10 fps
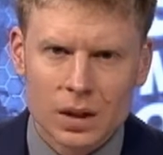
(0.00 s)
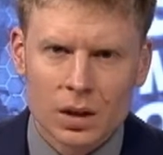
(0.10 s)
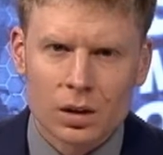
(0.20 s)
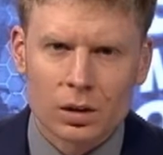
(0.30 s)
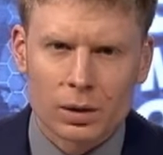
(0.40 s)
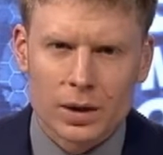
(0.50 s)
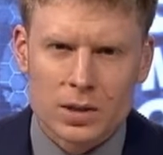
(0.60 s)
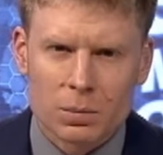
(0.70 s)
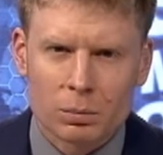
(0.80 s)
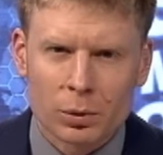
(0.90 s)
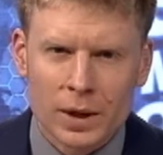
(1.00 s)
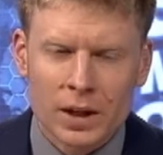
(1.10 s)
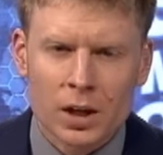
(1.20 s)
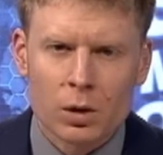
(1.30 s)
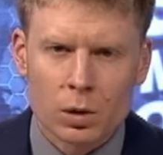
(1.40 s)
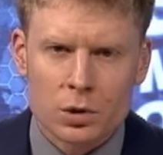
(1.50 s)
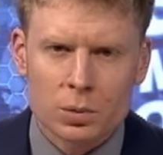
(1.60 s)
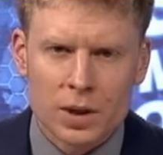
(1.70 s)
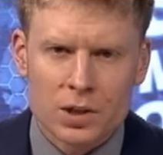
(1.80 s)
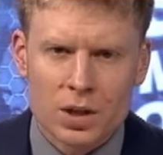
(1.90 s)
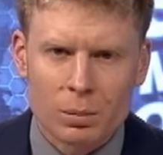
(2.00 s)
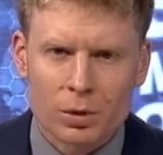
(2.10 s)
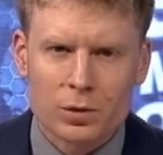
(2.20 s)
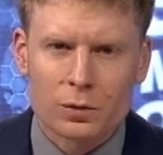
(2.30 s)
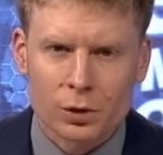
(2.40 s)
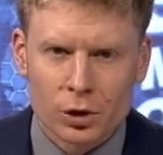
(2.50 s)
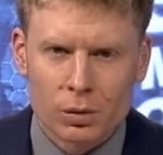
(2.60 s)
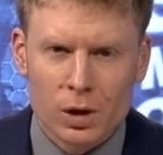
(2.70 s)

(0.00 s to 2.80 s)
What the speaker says: All right, some breaking horse race numbers for you.